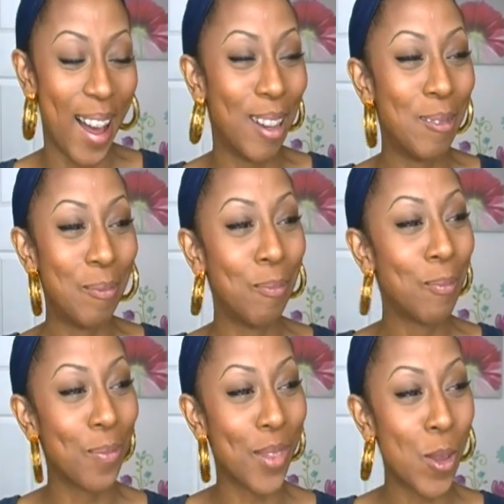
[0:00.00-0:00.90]
um,
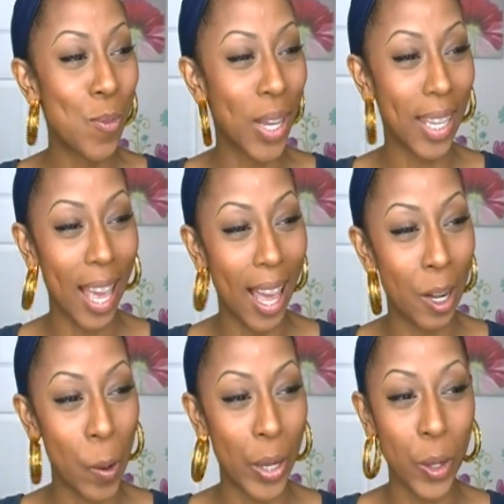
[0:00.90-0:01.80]
but
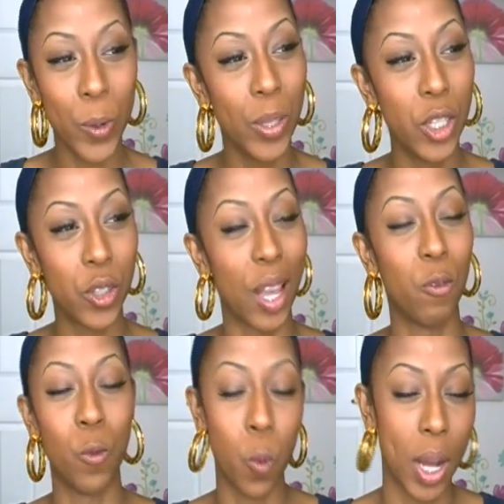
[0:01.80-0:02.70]
yeah, no, I don't really just
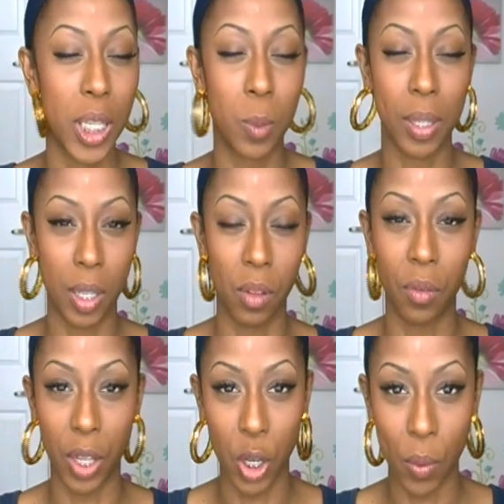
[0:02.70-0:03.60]
have one
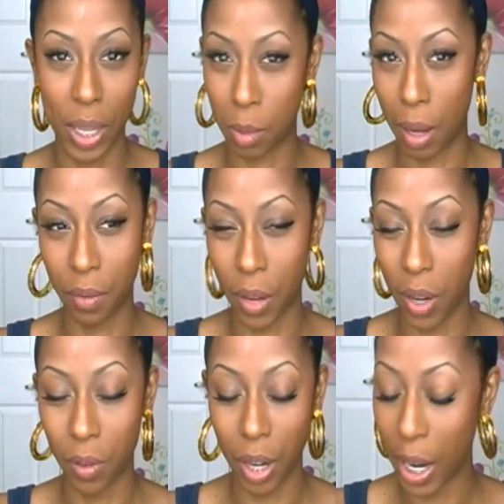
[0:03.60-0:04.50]
specific video that's my
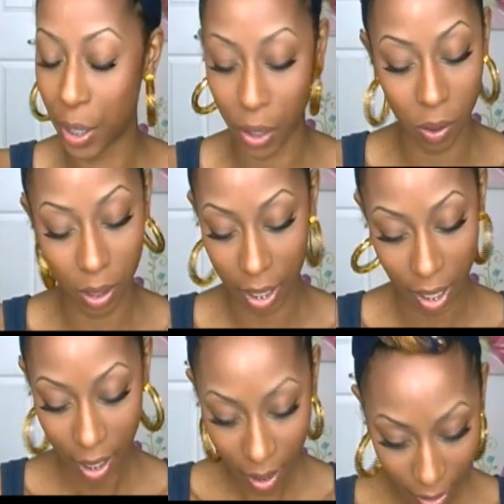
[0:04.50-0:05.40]
favorite. I don't.
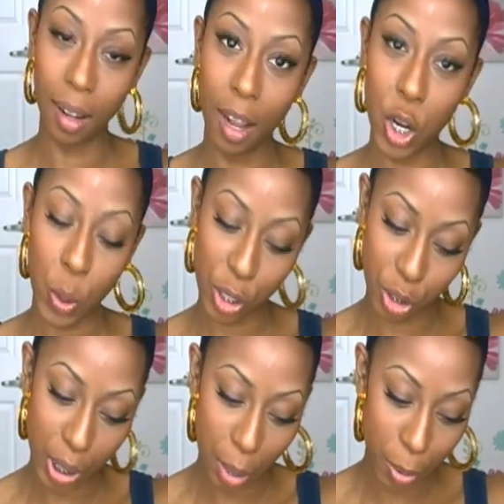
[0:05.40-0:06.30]

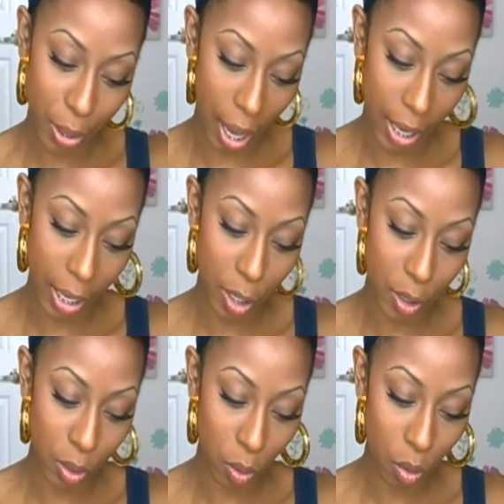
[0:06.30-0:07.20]
Question number nine
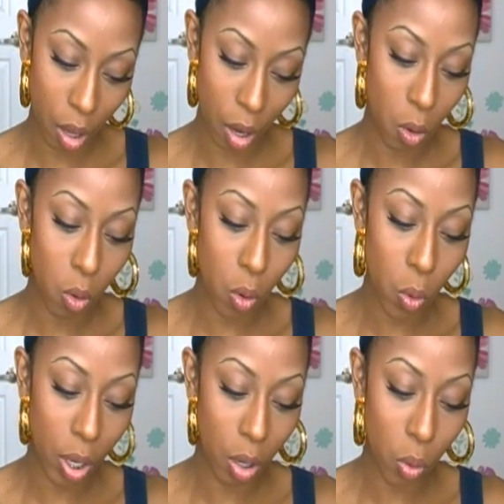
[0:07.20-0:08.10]
is
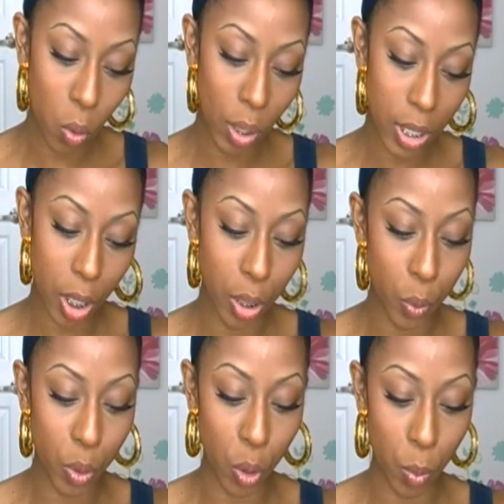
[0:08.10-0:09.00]
who who is a
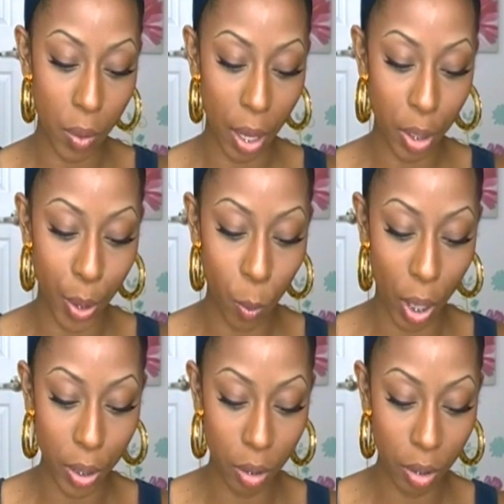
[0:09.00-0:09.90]
YouTuber that you
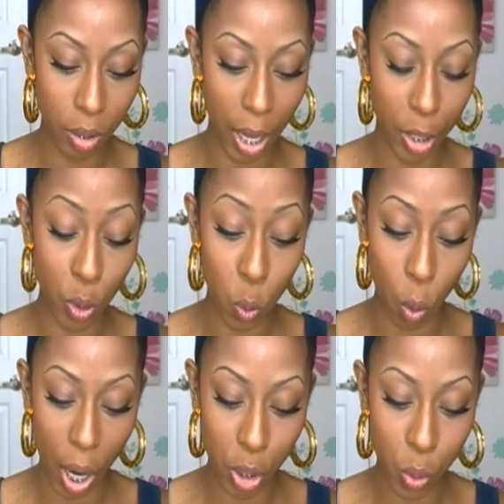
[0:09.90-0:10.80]
want that you
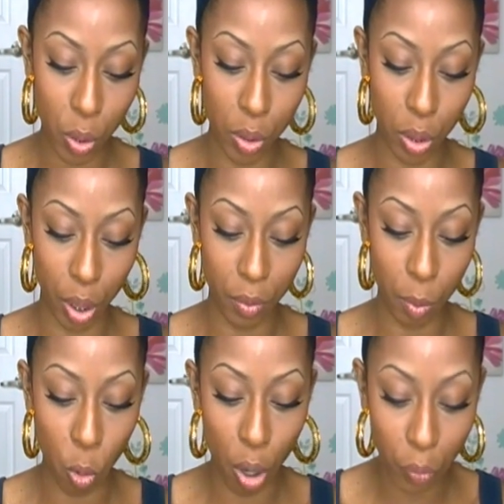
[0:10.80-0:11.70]
watch who
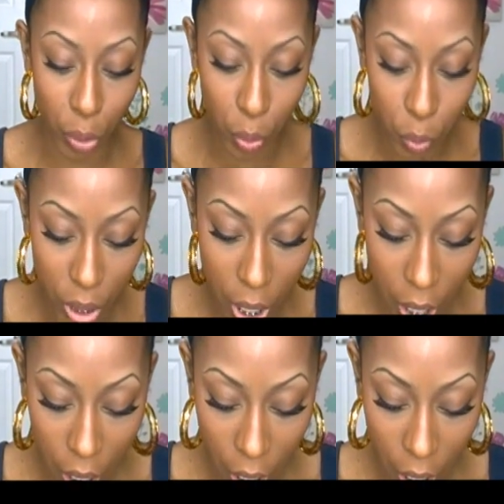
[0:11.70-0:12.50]
deserves more views